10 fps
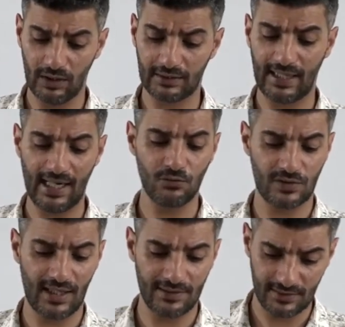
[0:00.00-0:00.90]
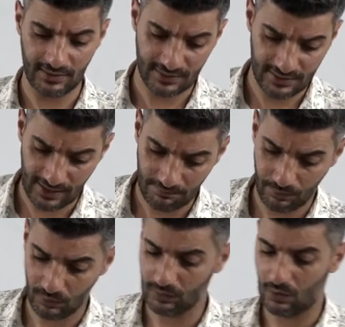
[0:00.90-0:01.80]
counts as an
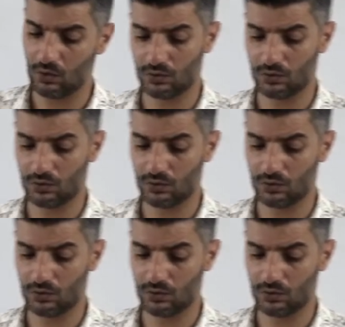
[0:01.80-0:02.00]
example or